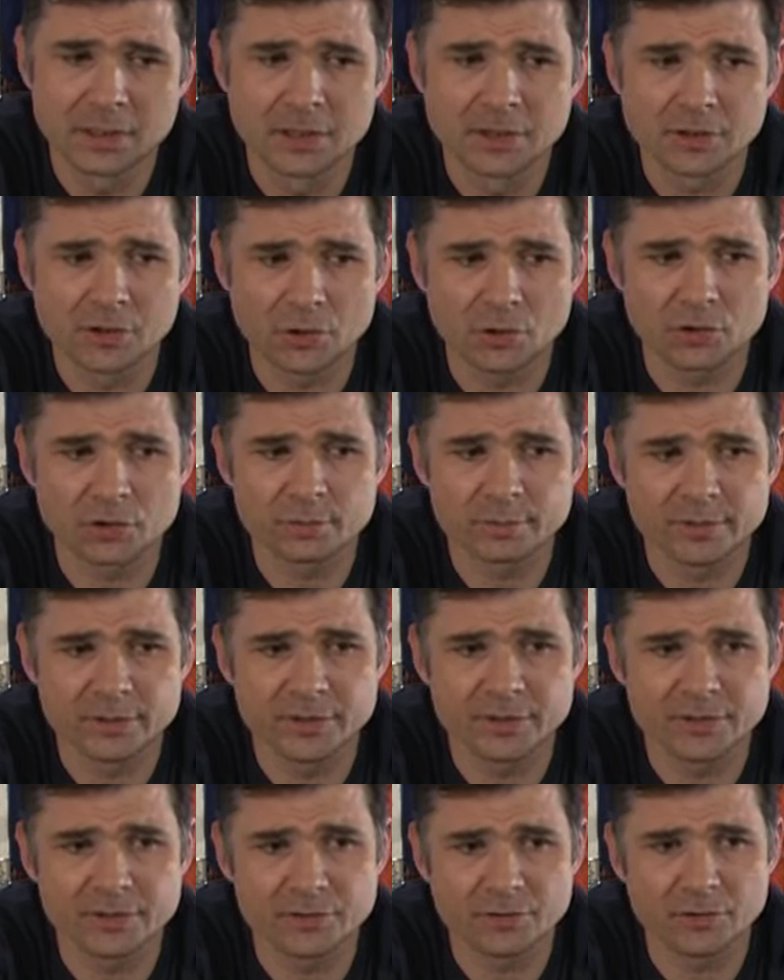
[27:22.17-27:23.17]
coral
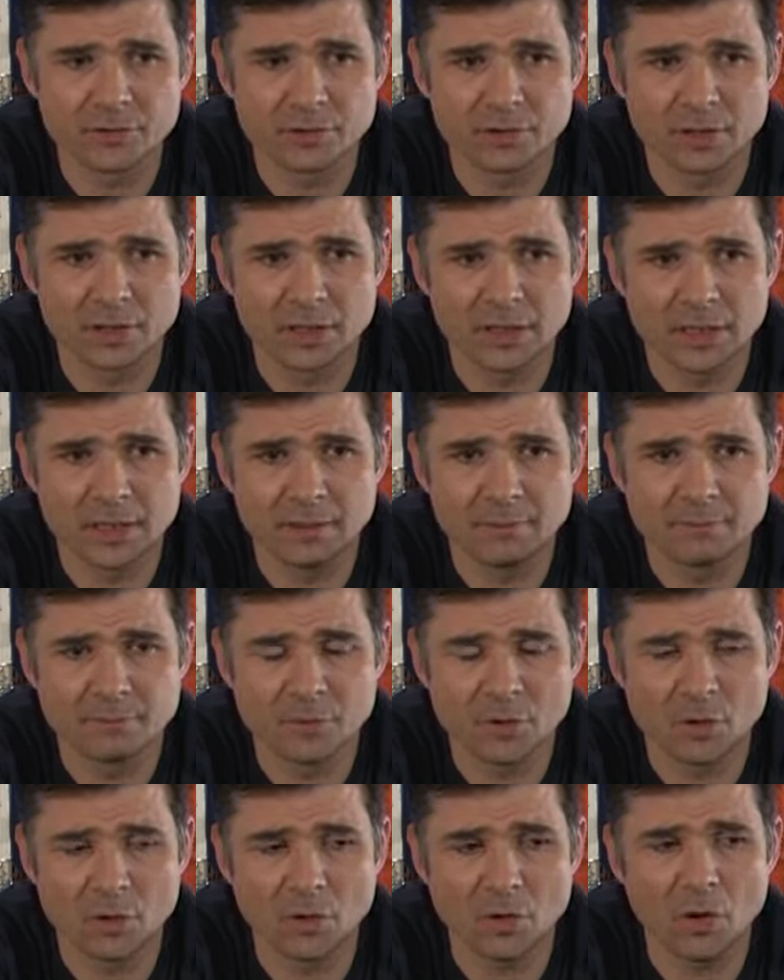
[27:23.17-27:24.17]
communities on
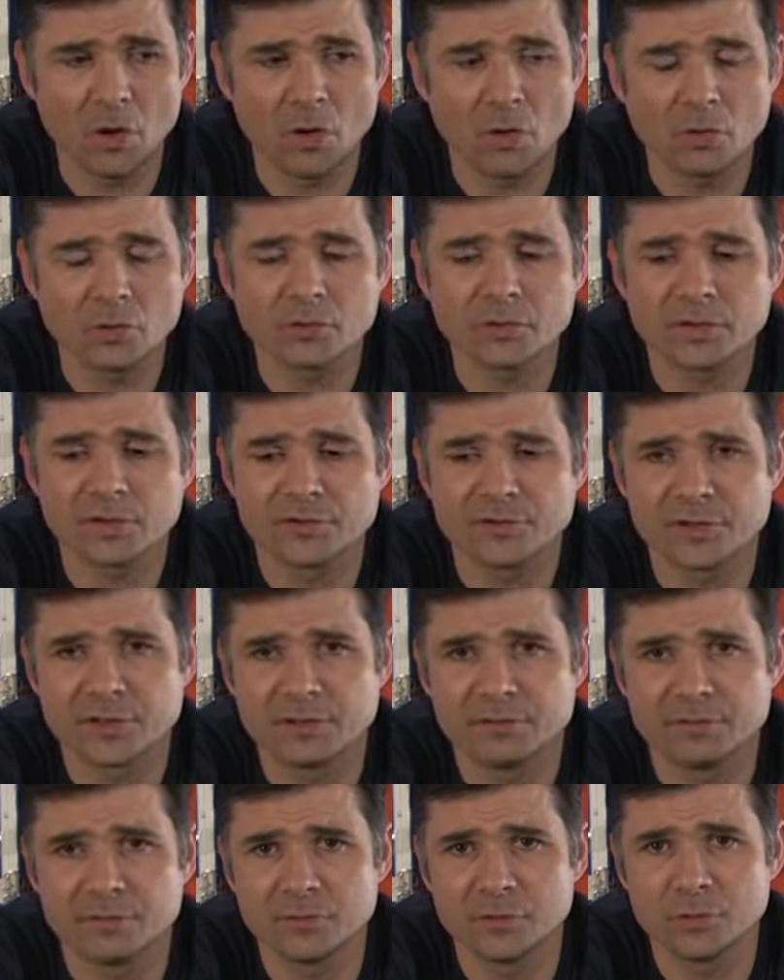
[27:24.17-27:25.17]
the
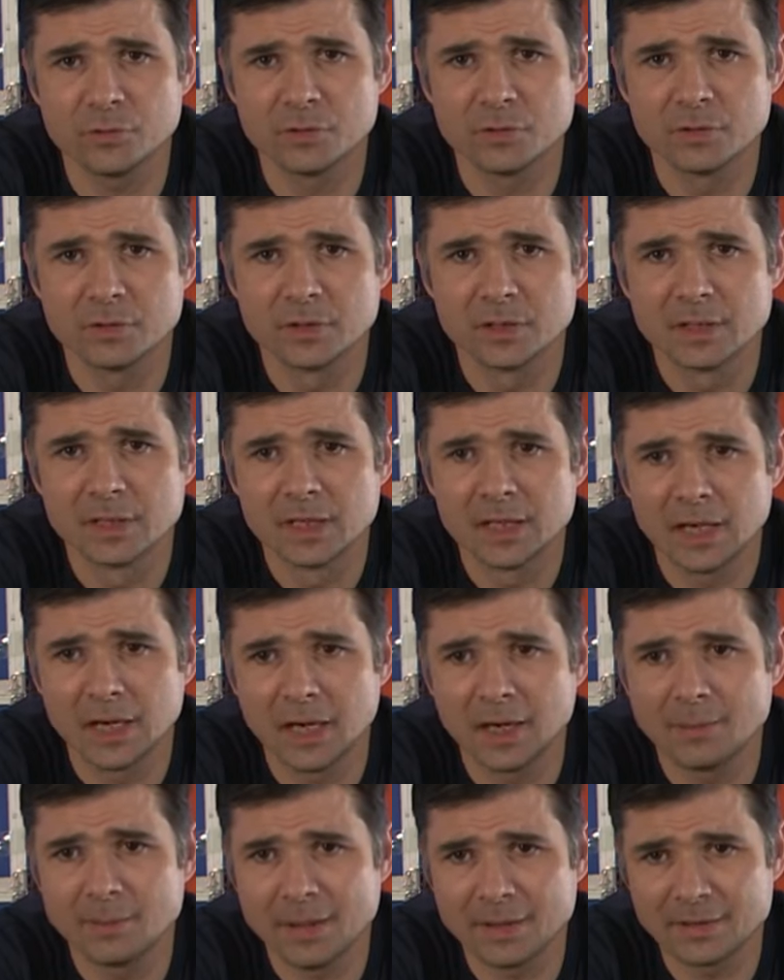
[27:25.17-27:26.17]
seafloor
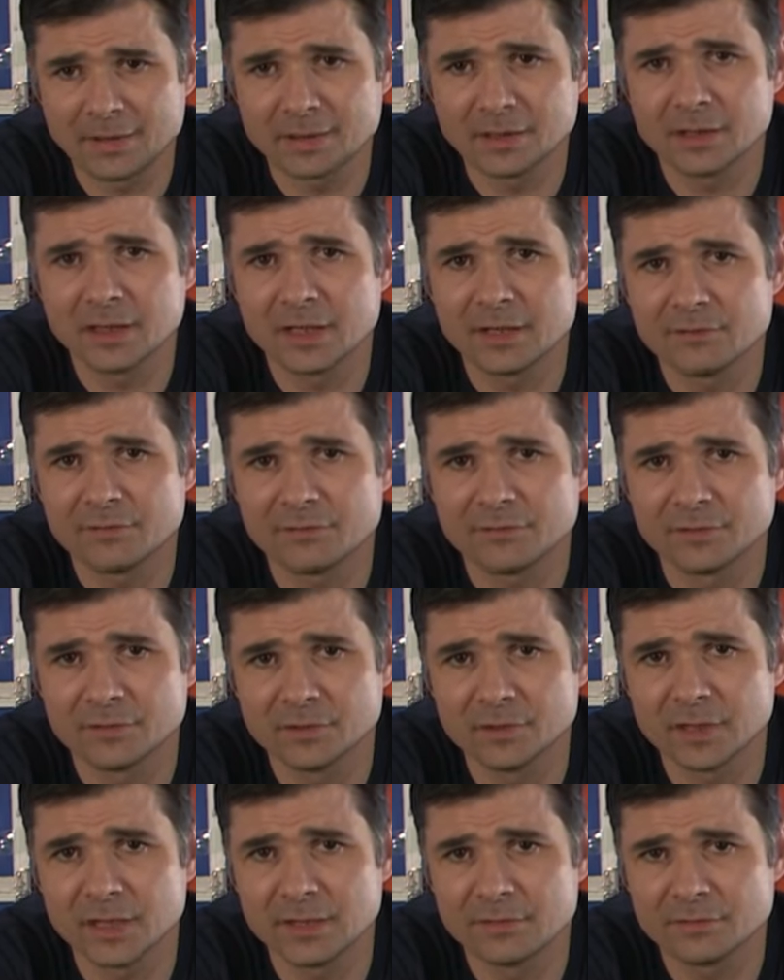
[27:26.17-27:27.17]
and the
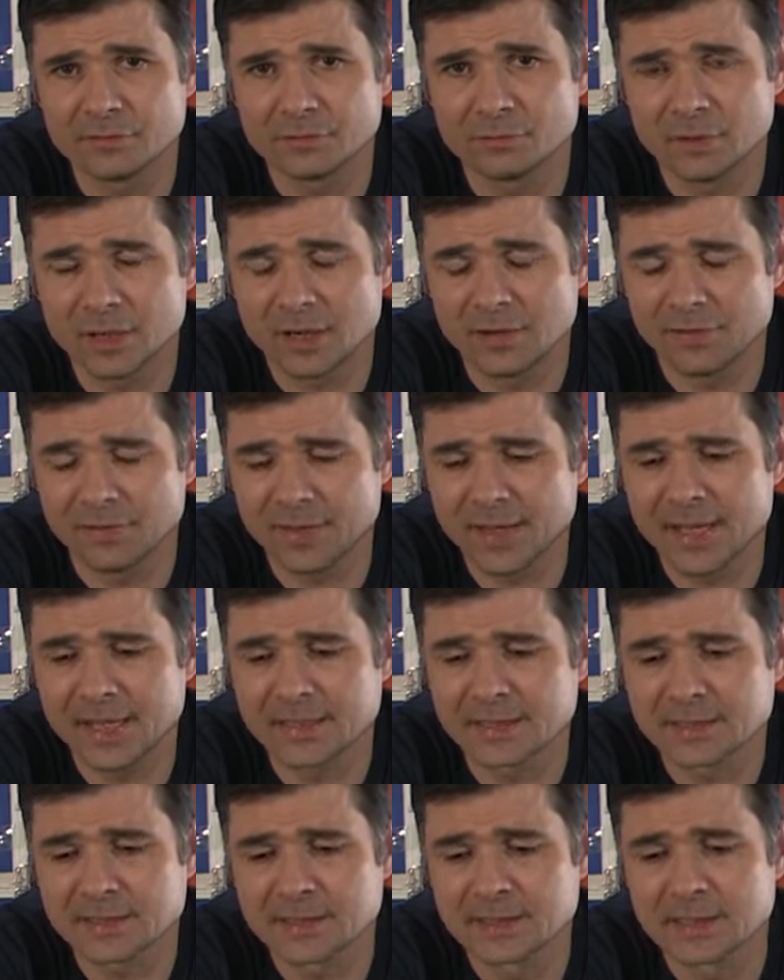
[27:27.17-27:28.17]
life around
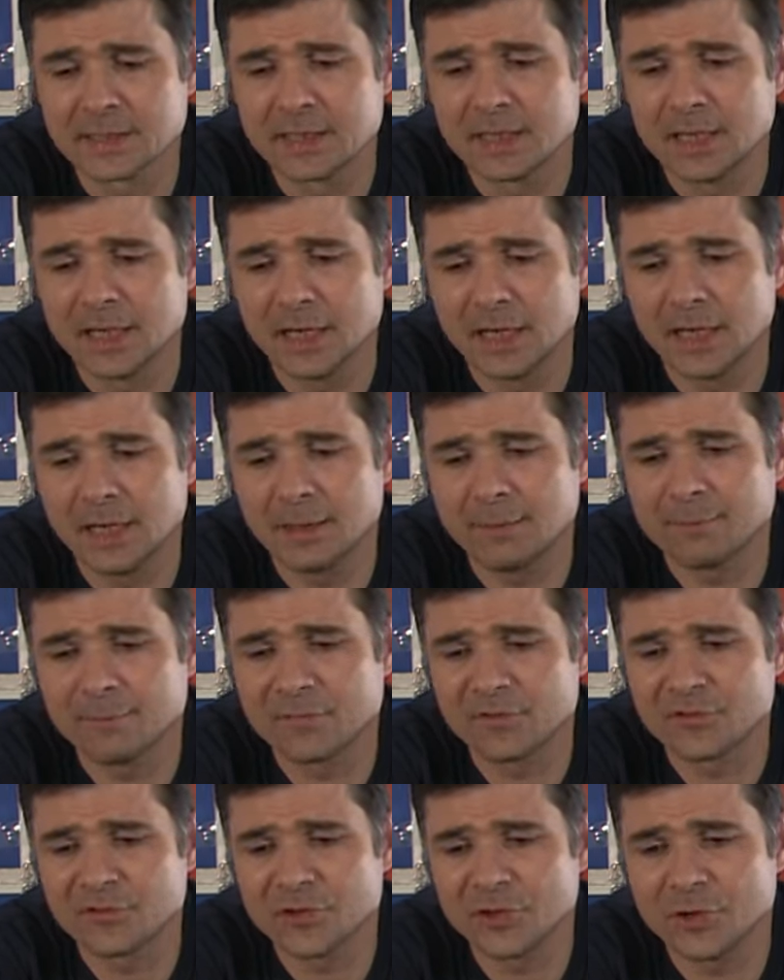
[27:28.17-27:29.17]
that.
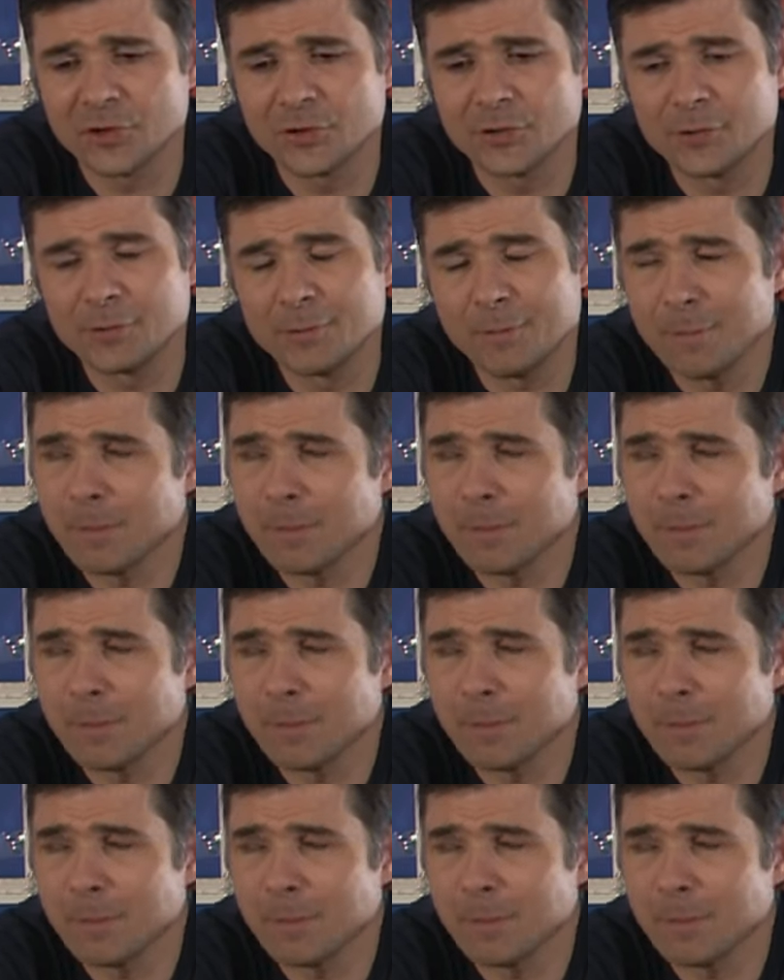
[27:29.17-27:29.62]
So